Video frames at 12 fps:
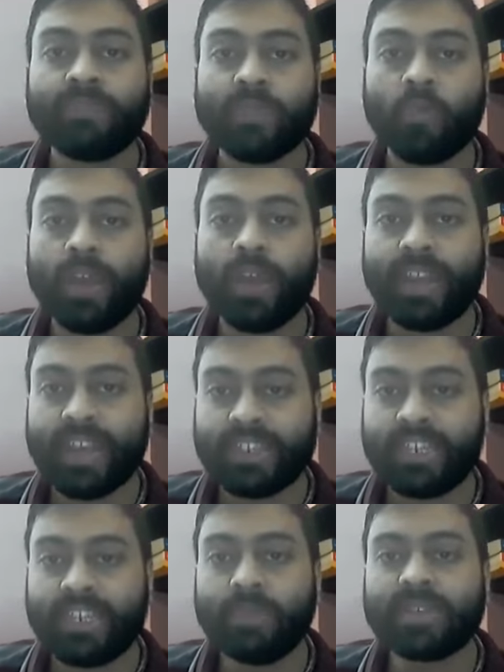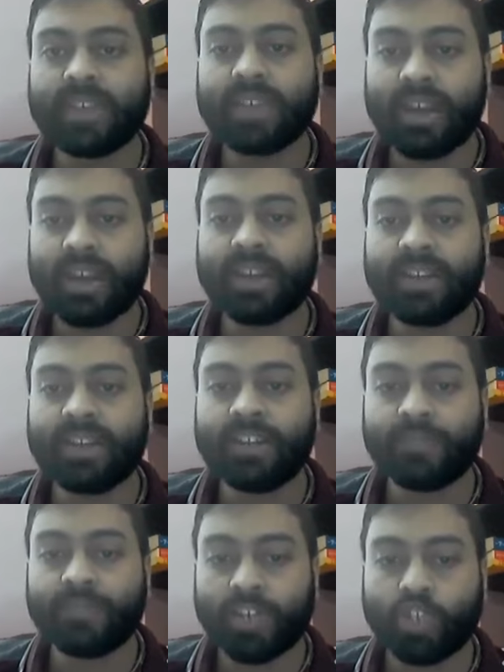when AGM is
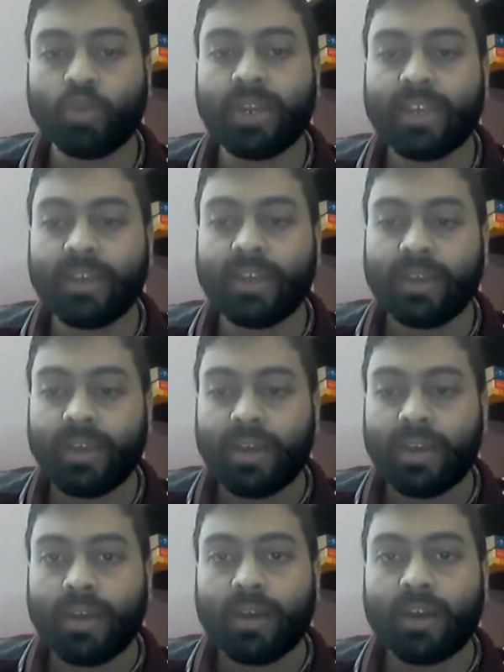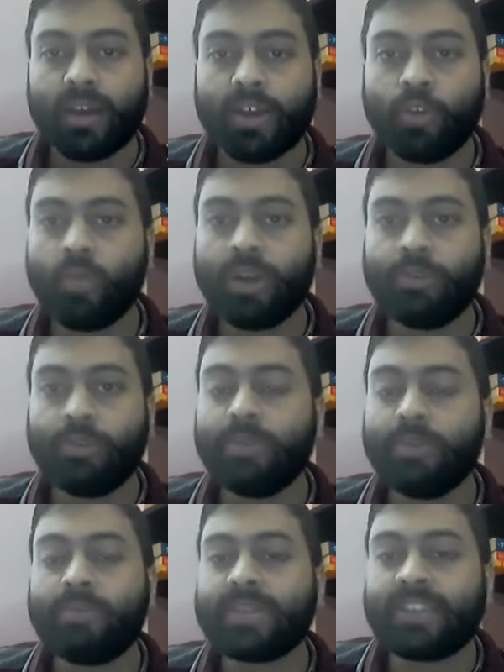conducted virtually, no one would be
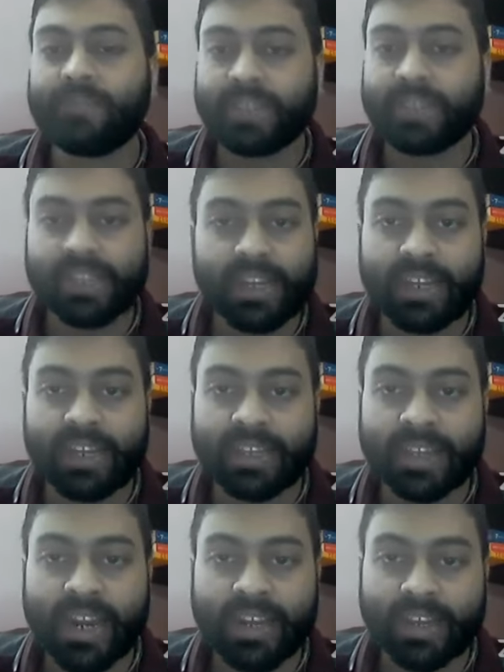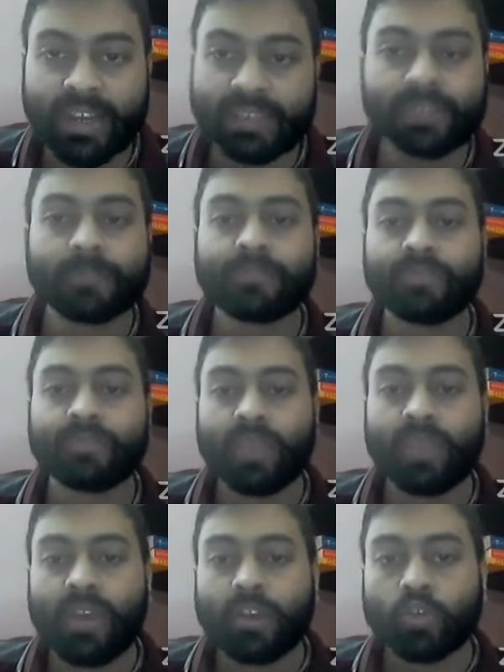present physically in that case.
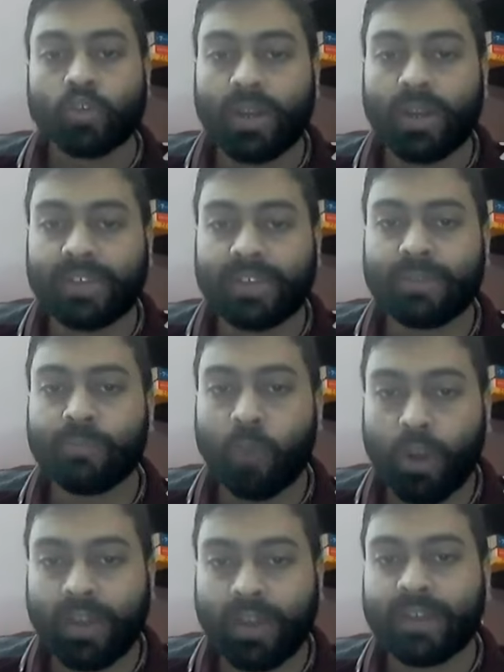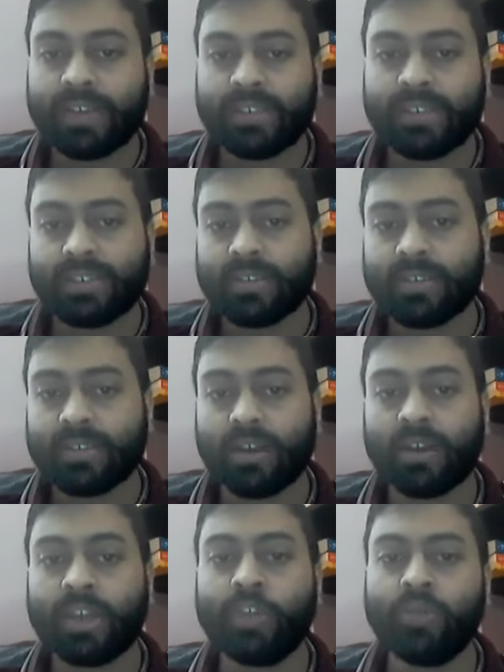So what is important is,
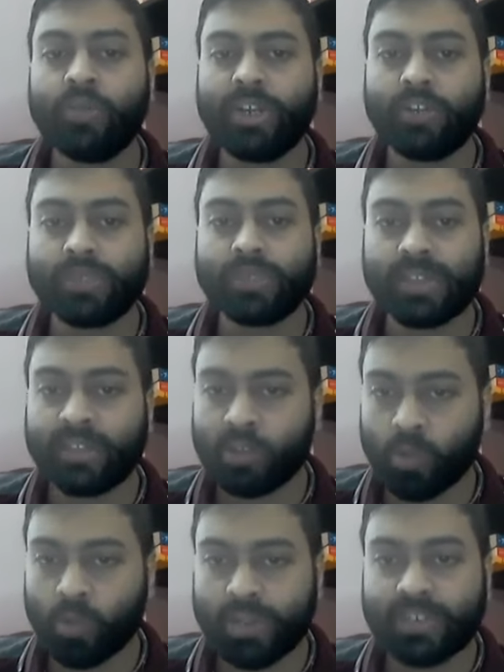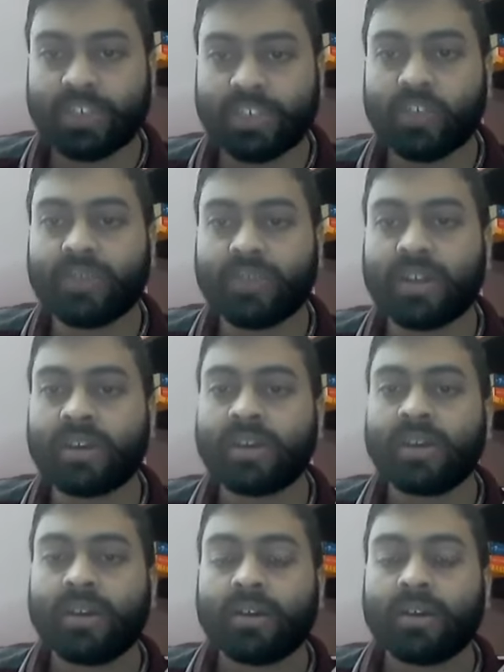you need to send the notices of the
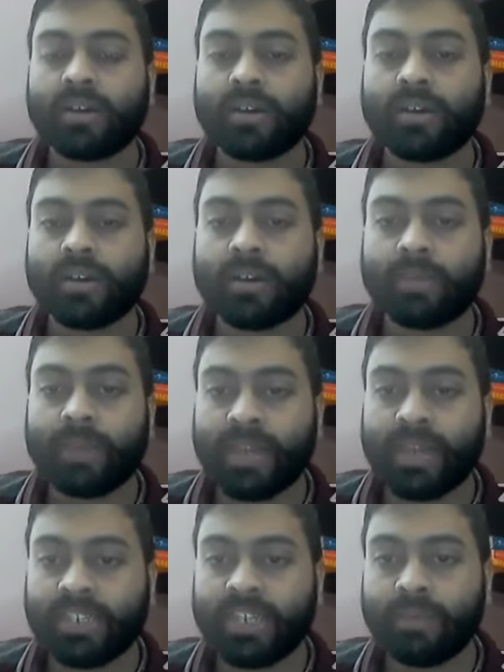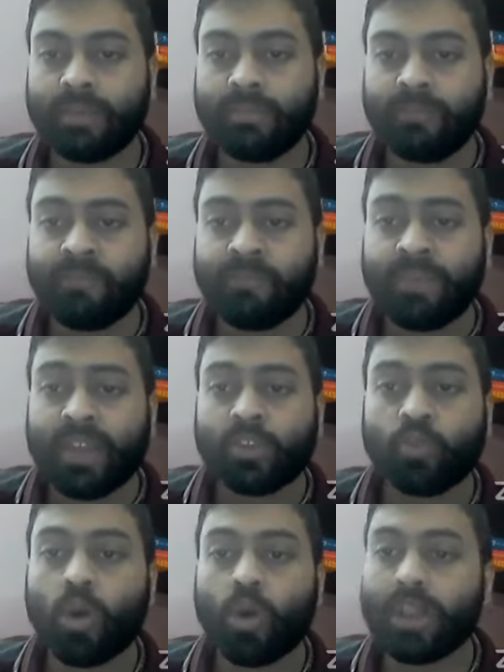AGM
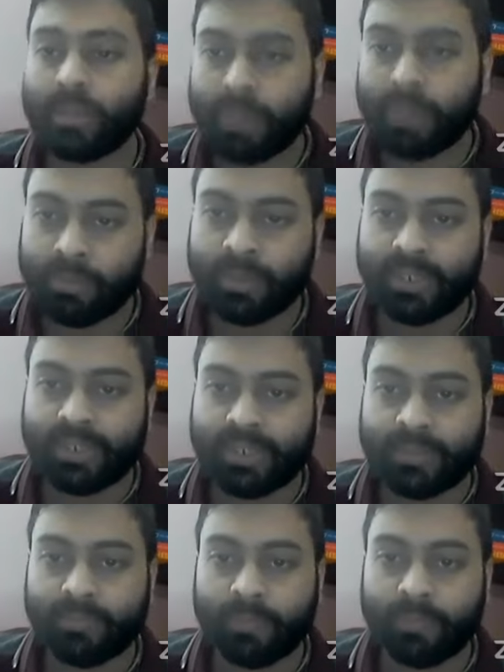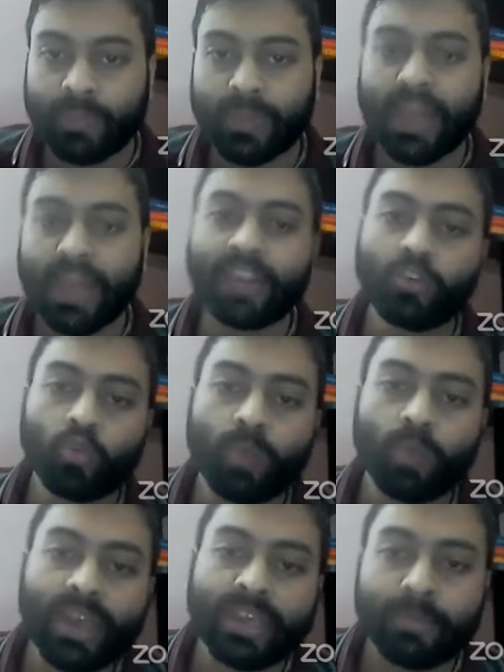to all the members, that too
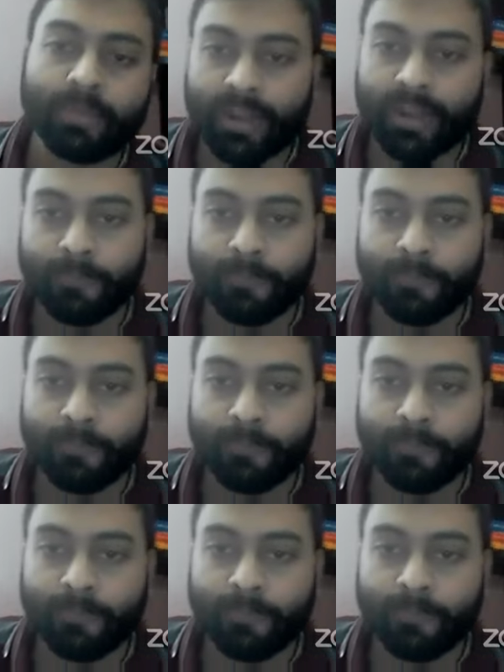by email.